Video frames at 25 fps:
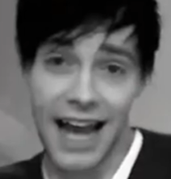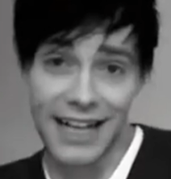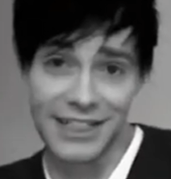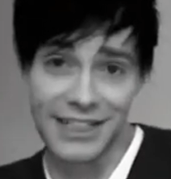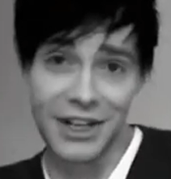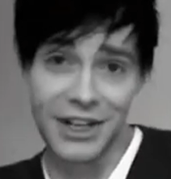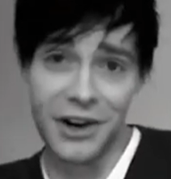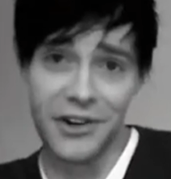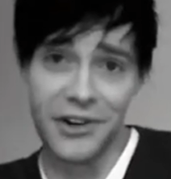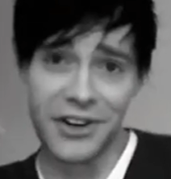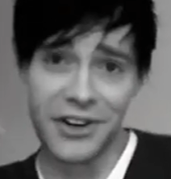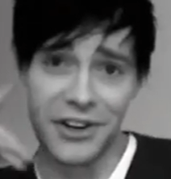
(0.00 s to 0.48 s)

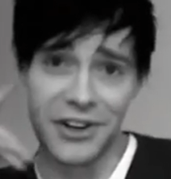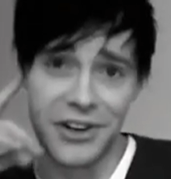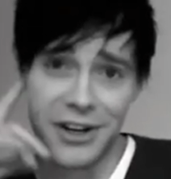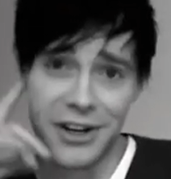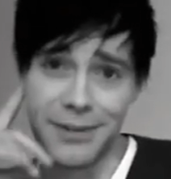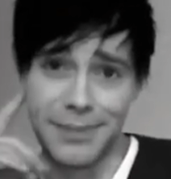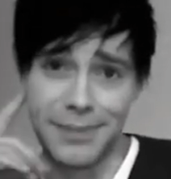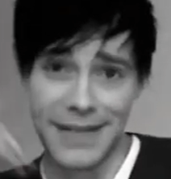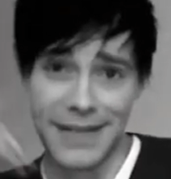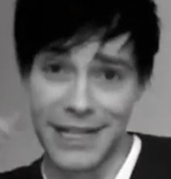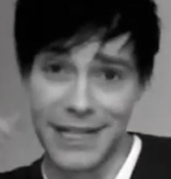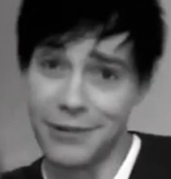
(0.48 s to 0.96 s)
I know,
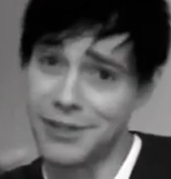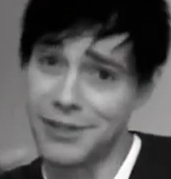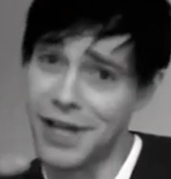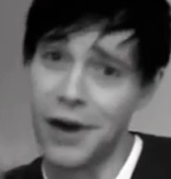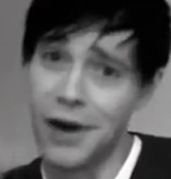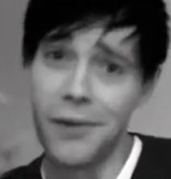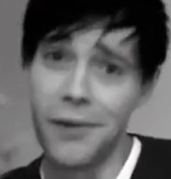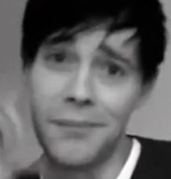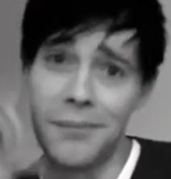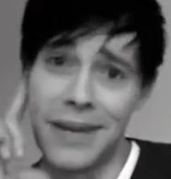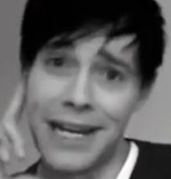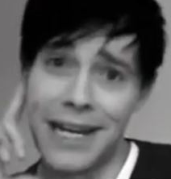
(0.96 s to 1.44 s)
girl, but you
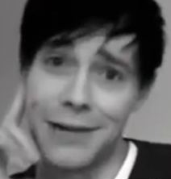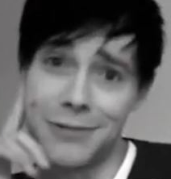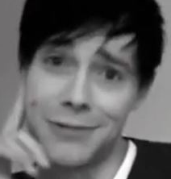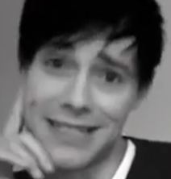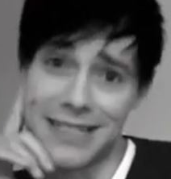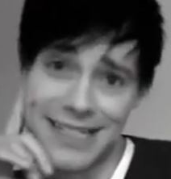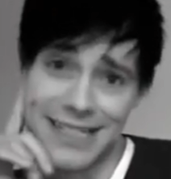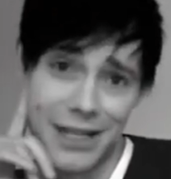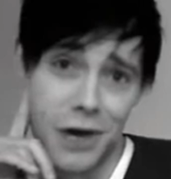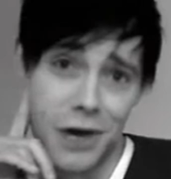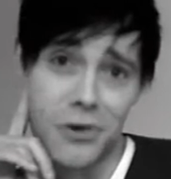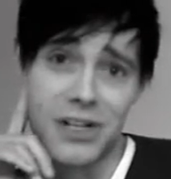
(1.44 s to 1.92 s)
told me it
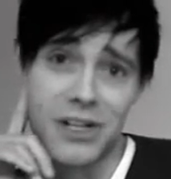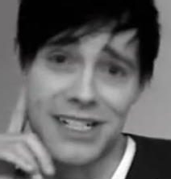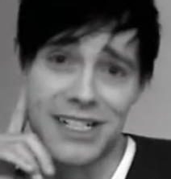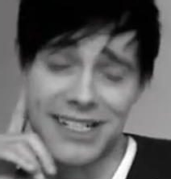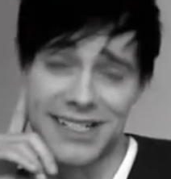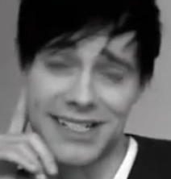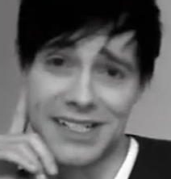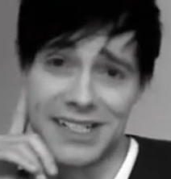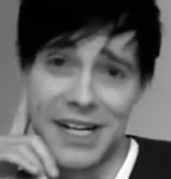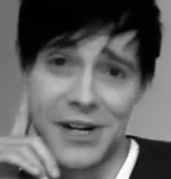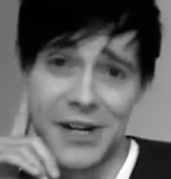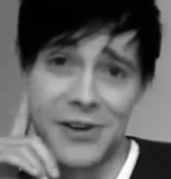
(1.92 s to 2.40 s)
was lower
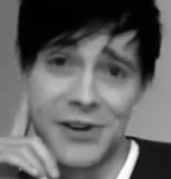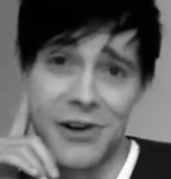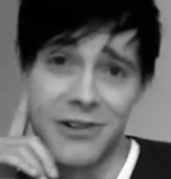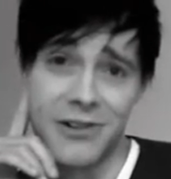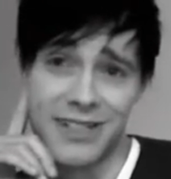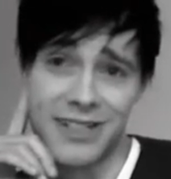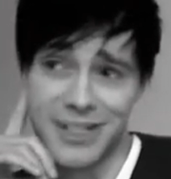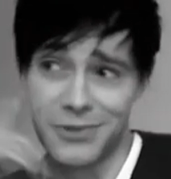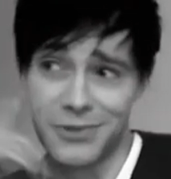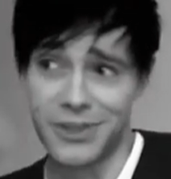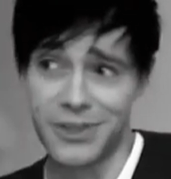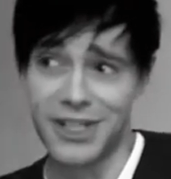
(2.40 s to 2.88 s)
to
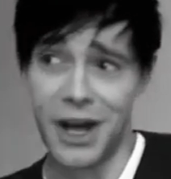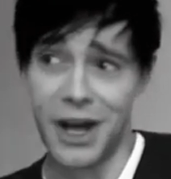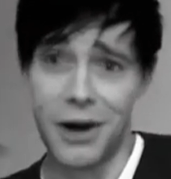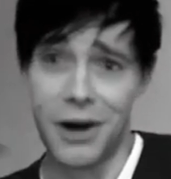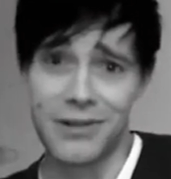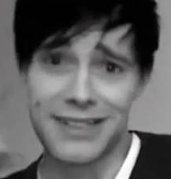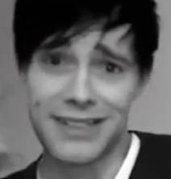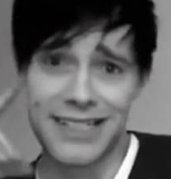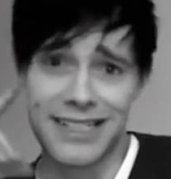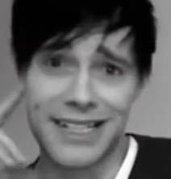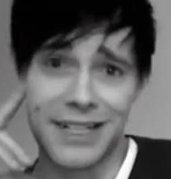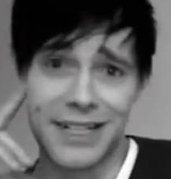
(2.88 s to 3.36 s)
zero, so we're
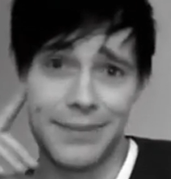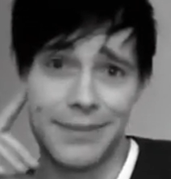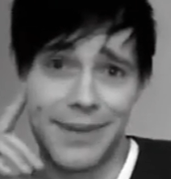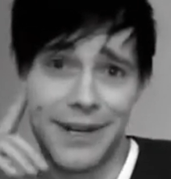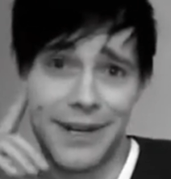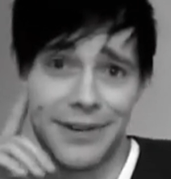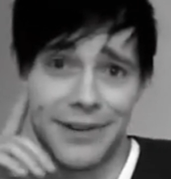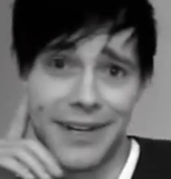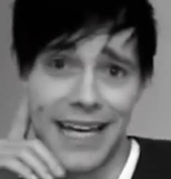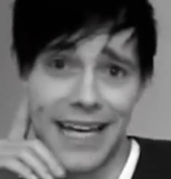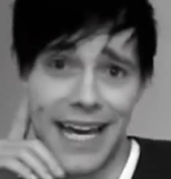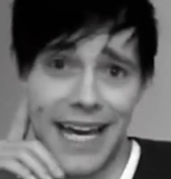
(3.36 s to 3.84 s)
told it's gonna
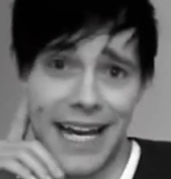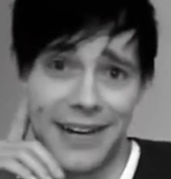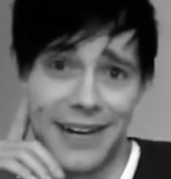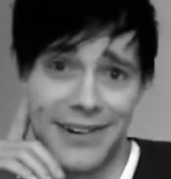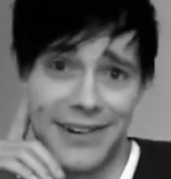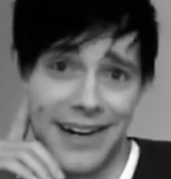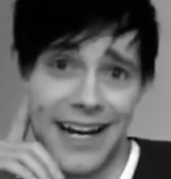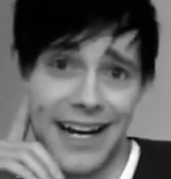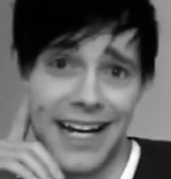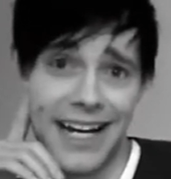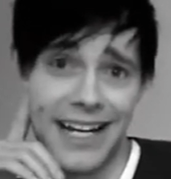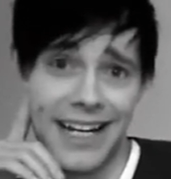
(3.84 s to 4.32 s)
be
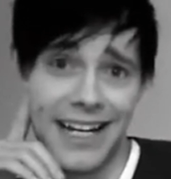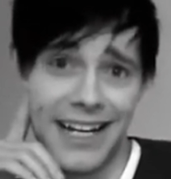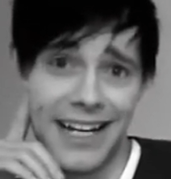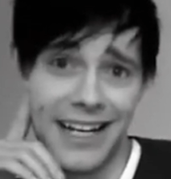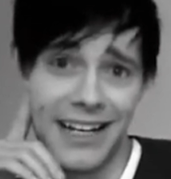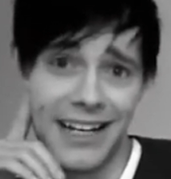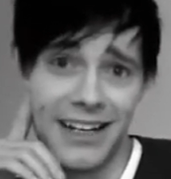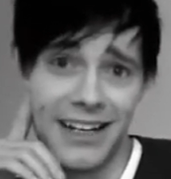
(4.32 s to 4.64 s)
okay, right?